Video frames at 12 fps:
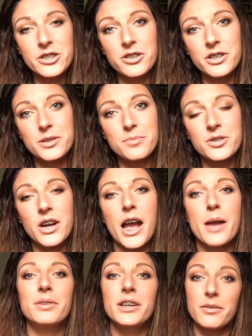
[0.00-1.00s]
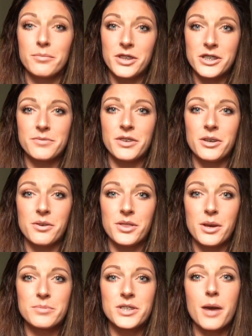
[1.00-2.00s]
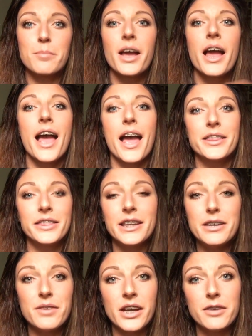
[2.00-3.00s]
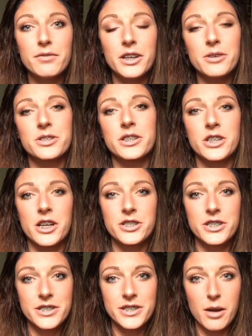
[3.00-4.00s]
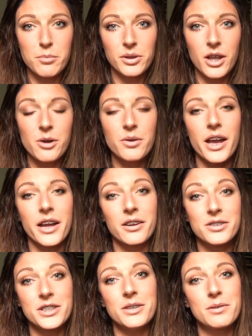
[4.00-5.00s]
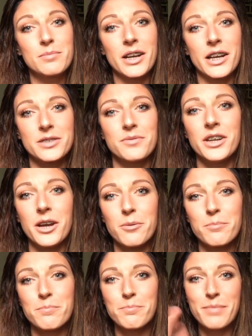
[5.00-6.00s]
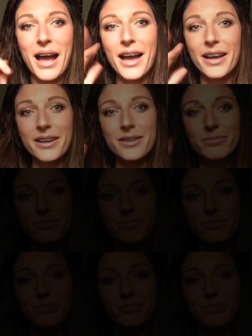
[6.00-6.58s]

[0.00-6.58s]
sure to subscribe, give this video a thumbs up, and leave any video suggestions down below, and I'll see you in my next video. Bye!